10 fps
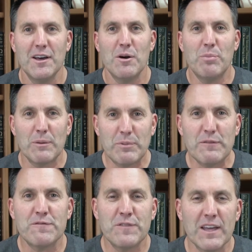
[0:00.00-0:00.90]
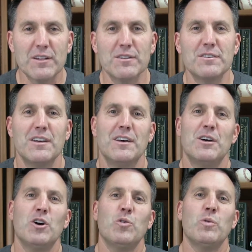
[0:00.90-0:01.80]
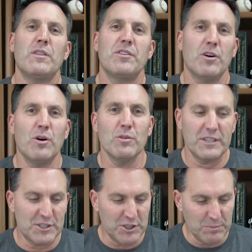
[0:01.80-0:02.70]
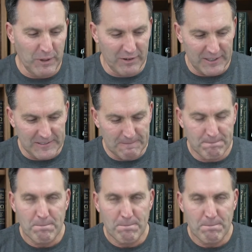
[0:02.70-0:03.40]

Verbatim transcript: but be filled with the Holy Spirit.